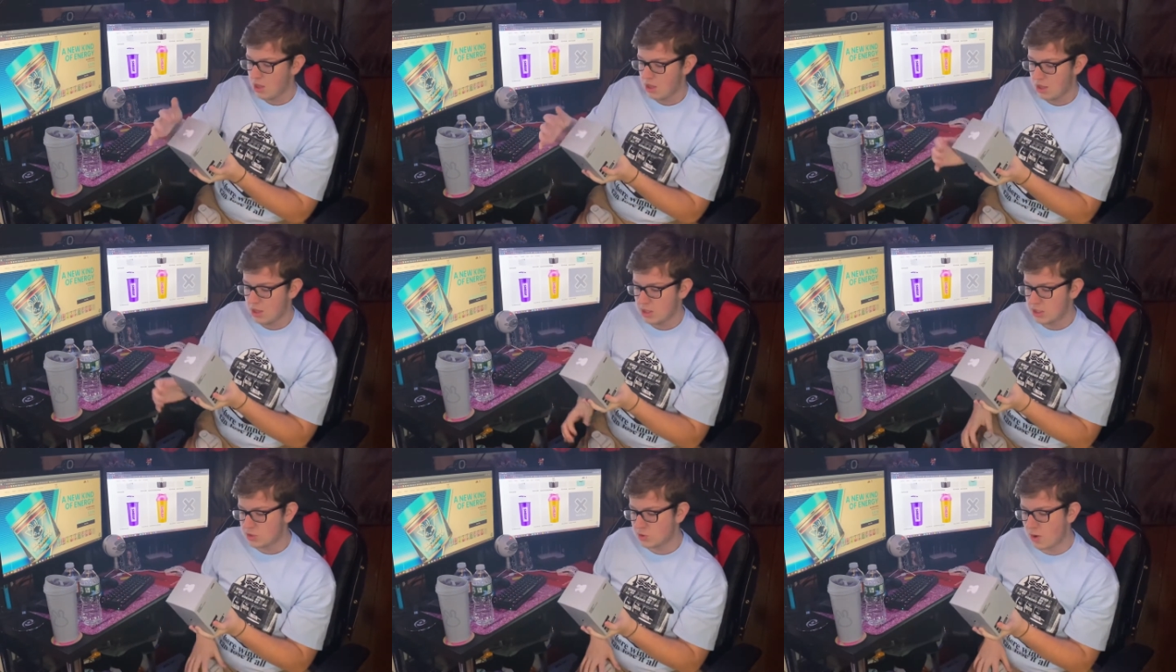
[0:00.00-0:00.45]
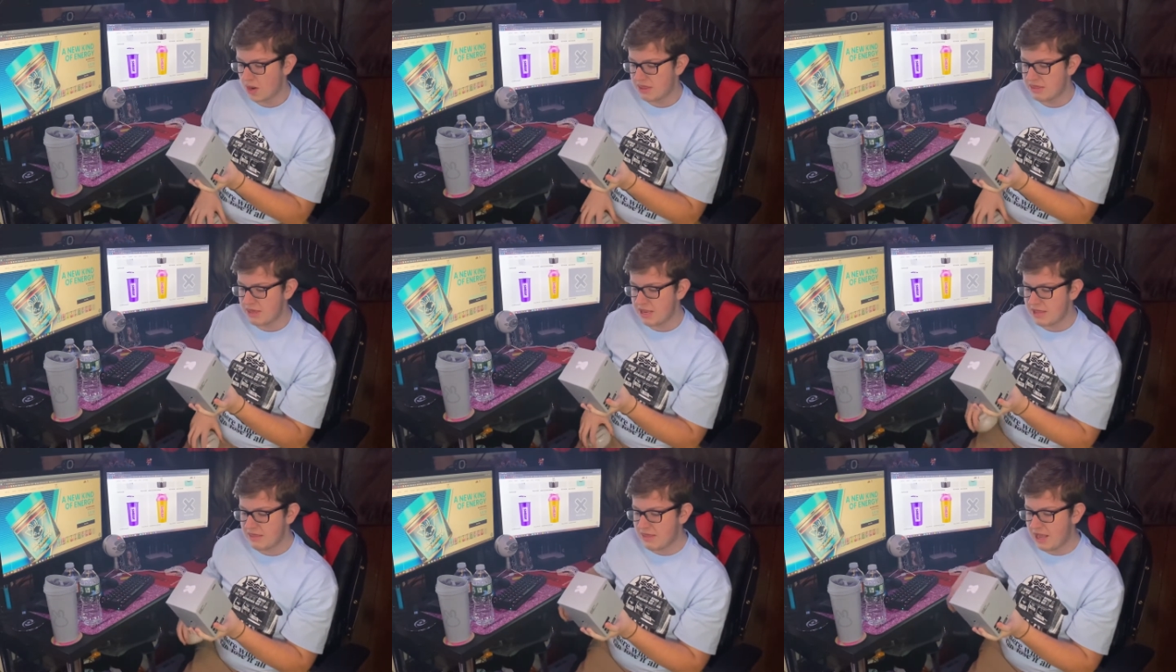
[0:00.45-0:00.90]
So I
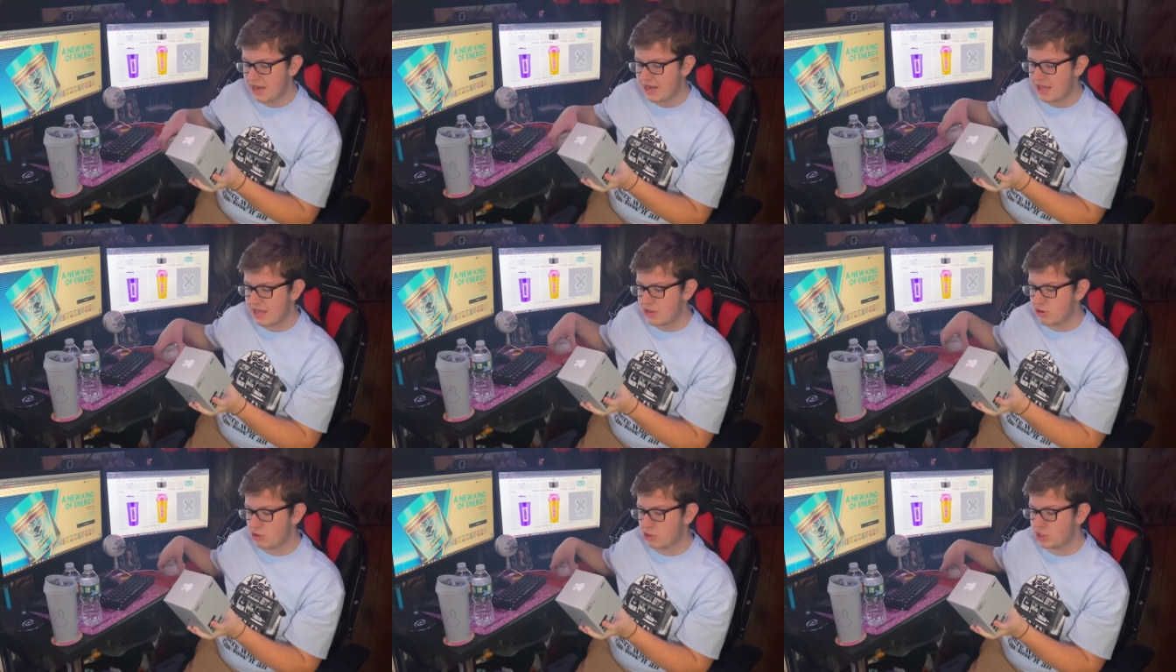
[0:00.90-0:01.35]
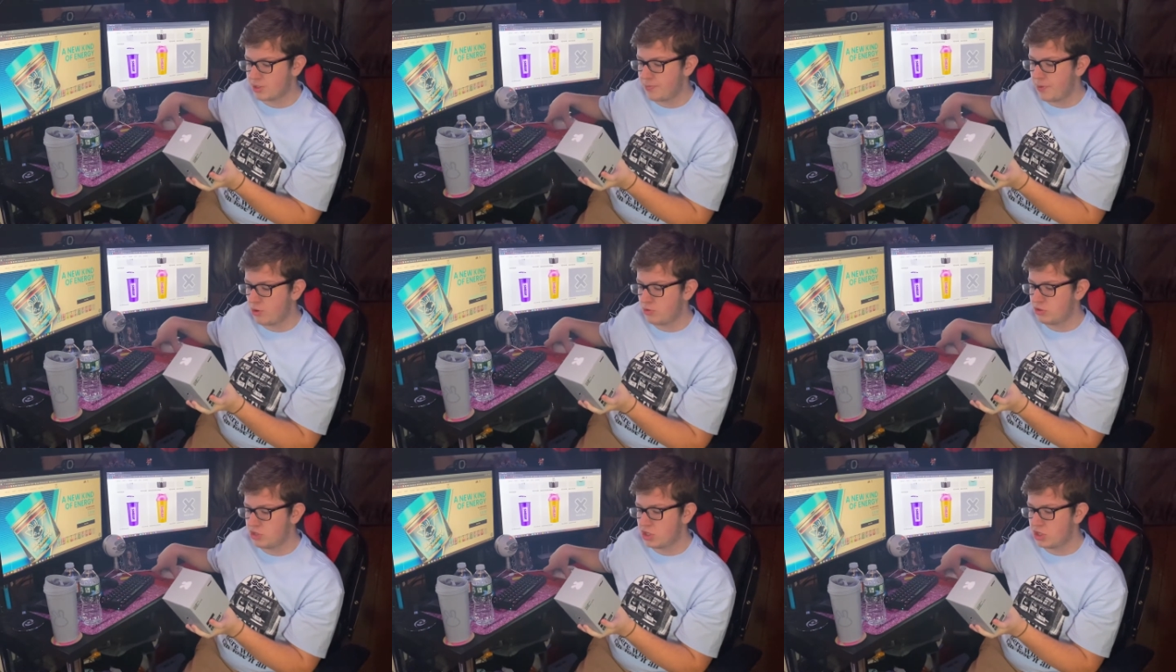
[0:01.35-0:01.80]
think that you're
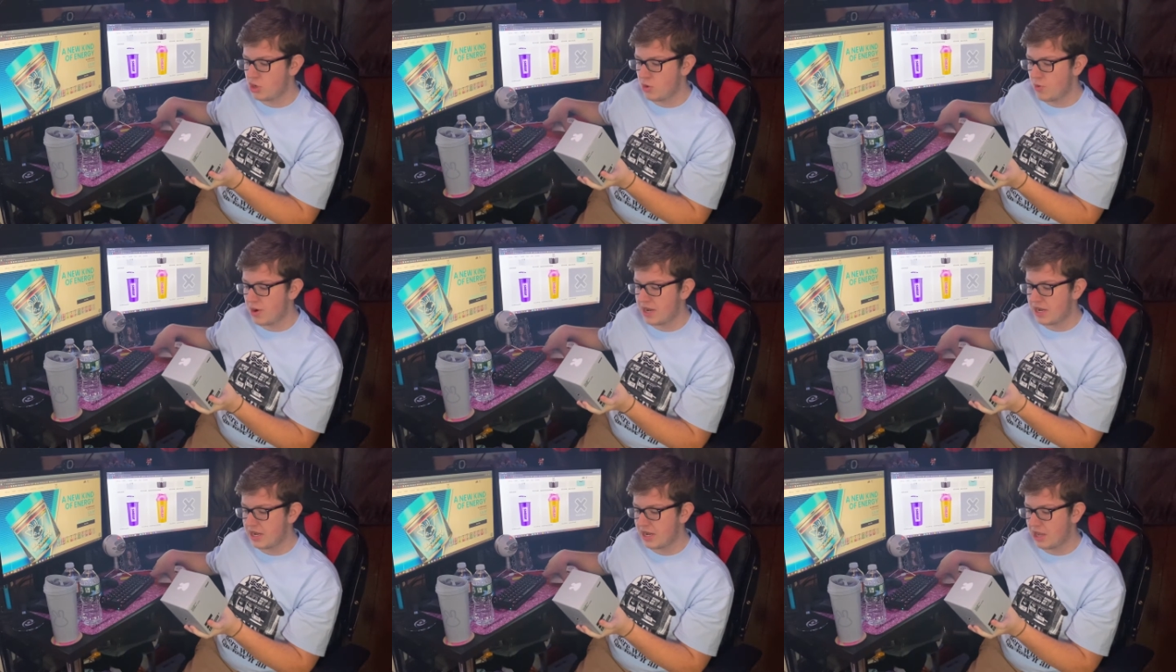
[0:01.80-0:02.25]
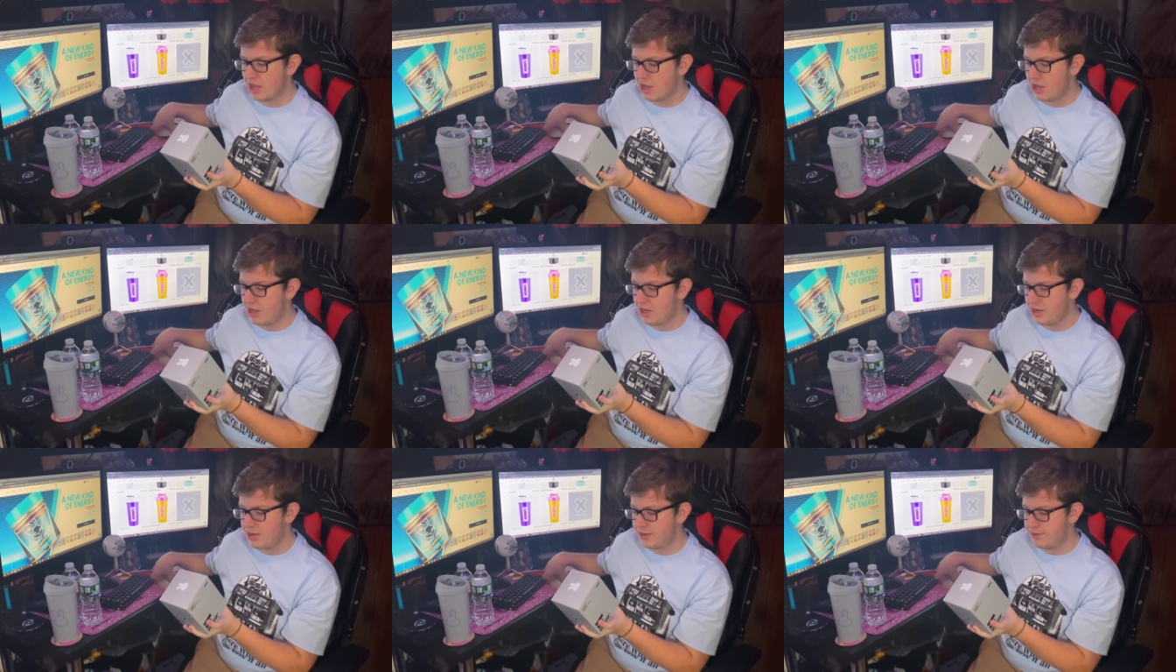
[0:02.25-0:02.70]
supposed to do it.
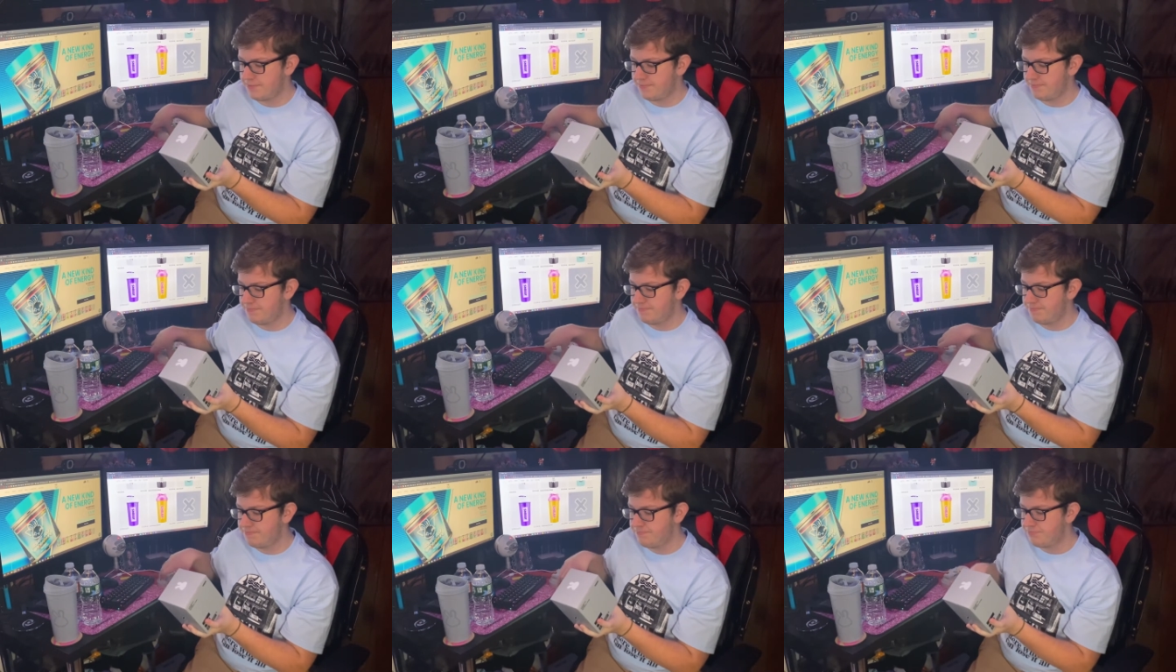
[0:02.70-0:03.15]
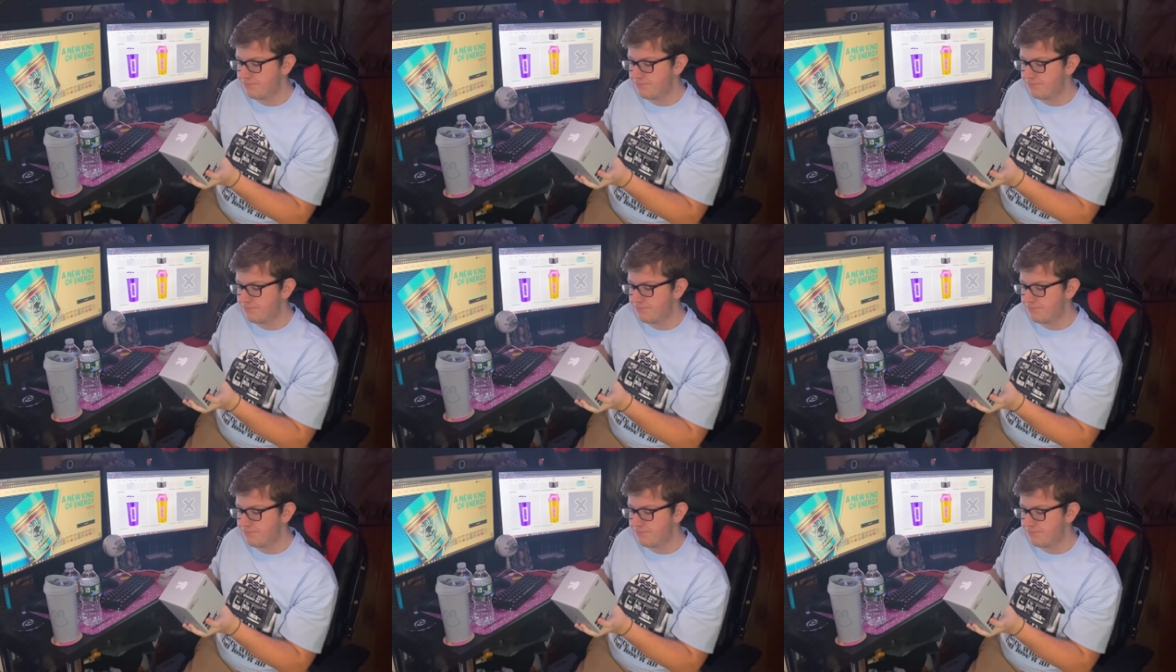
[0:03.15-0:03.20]
Um,